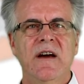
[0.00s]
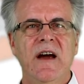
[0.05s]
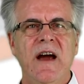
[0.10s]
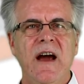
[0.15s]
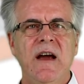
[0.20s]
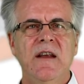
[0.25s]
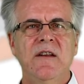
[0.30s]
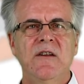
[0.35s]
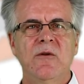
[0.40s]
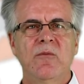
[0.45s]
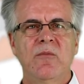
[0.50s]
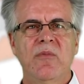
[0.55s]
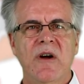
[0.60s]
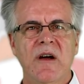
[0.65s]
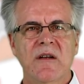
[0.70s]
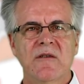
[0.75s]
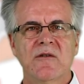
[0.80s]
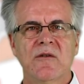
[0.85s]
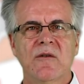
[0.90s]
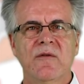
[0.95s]
and the
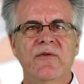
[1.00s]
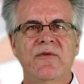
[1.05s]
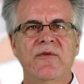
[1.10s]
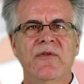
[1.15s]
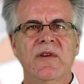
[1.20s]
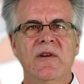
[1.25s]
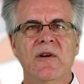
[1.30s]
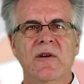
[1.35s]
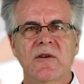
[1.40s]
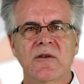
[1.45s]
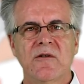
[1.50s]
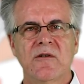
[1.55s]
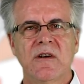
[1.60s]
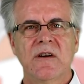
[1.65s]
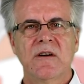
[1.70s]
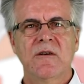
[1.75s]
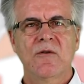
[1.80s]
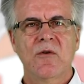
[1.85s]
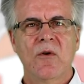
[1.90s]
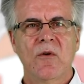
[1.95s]
branch of
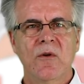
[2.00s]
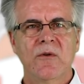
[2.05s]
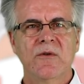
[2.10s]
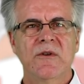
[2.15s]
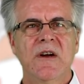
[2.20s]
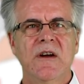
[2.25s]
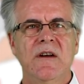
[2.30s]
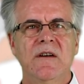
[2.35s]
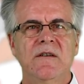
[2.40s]
philology called